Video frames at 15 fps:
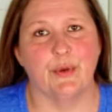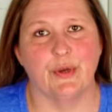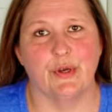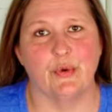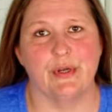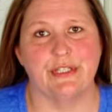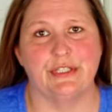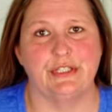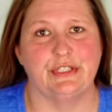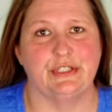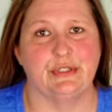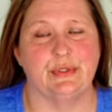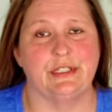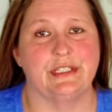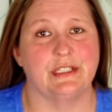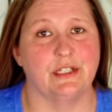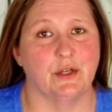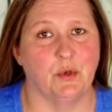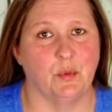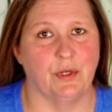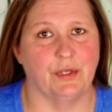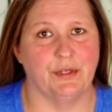you're going to do is to
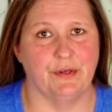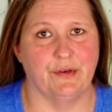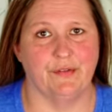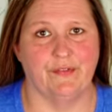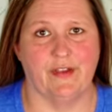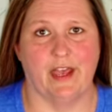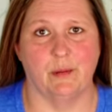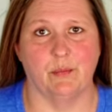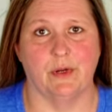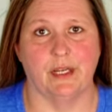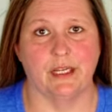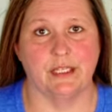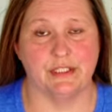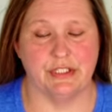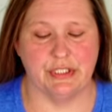quilt your fabric.